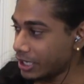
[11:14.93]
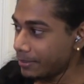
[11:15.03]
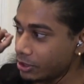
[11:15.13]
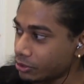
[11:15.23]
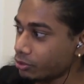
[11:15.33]
gonna
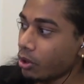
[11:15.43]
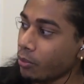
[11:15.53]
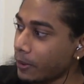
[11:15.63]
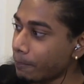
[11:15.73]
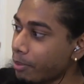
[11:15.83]
be
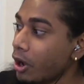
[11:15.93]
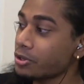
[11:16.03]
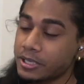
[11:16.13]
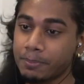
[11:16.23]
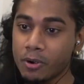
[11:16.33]
throwing
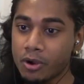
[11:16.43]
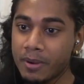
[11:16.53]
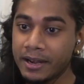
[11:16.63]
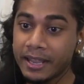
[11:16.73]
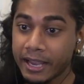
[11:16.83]
balls at
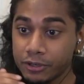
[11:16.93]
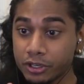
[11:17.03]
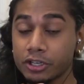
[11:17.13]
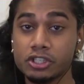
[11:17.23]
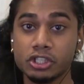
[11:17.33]
Pokemon and you're
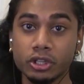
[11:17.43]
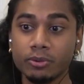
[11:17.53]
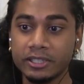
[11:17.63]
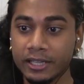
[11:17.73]
gonna slowly